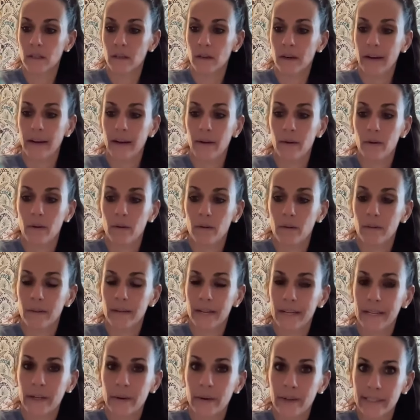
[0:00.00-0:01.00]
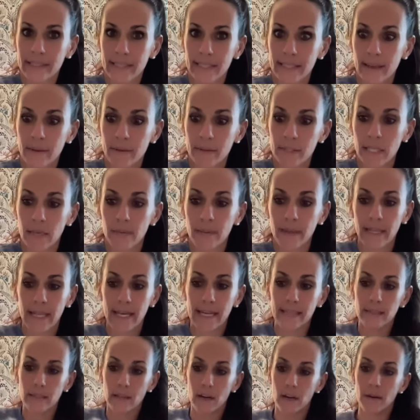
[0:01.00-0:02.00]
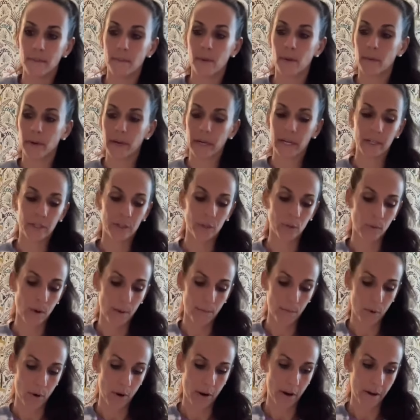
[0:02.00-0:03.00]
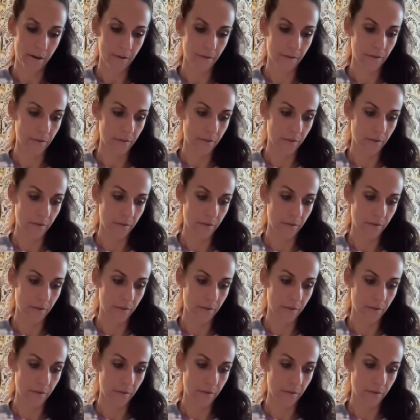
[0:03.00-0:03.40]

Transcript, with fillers: All right. I know I said that was going to be the last card, but we're going to do one more.